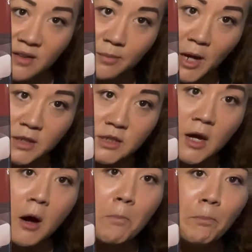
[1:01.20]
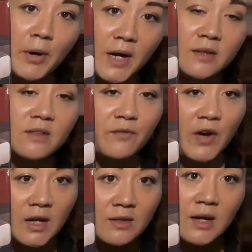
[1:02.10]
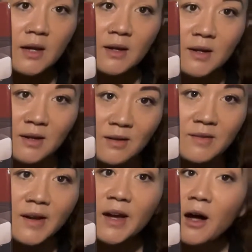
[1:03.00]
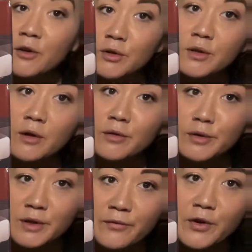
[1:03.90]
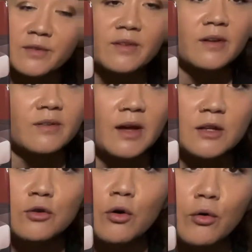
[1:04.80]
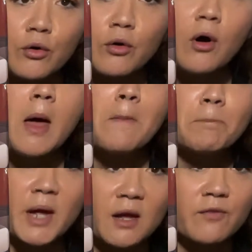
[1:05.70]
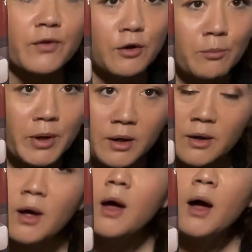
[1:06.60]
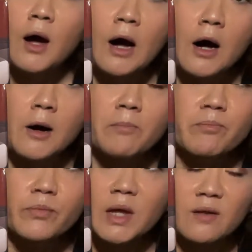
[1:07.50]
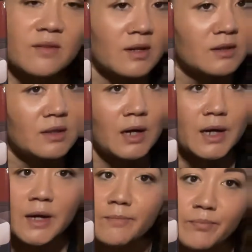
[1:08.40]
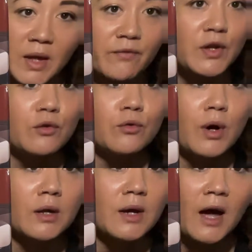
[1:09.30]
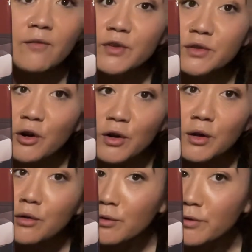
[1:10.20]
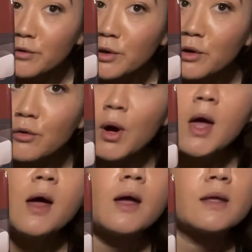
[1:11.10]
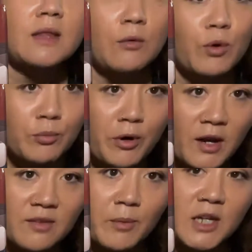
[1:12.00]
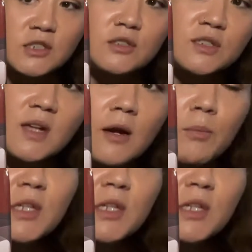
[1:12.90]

match. But the fact that it is a $100 difference is a total bang for your buck. Like I said, if you have a Target closer to you, they will price match. You just got to make